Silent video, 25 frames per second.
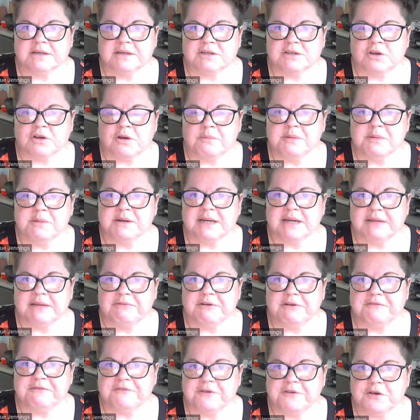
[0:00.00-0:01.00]
commonly
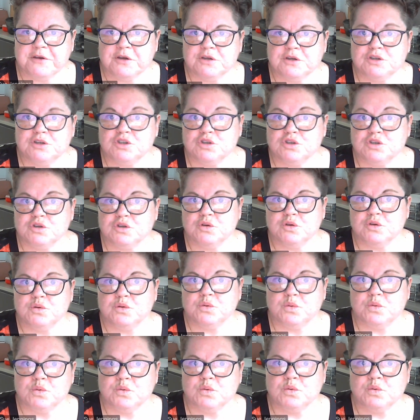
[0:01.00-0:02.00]
referred
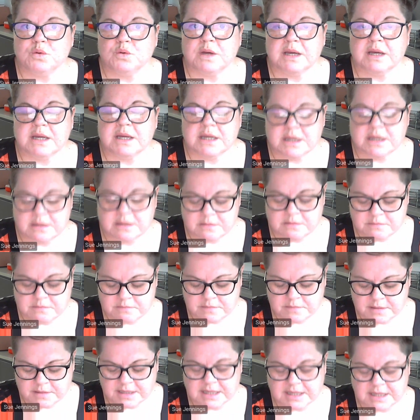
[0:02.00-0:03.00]
to
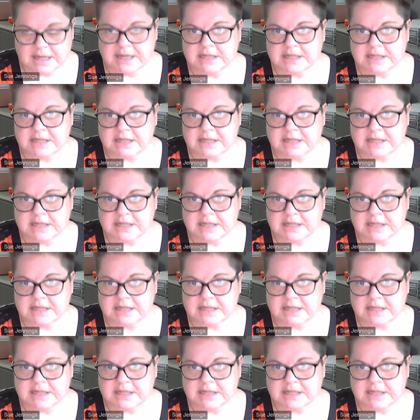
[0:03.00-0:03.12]
the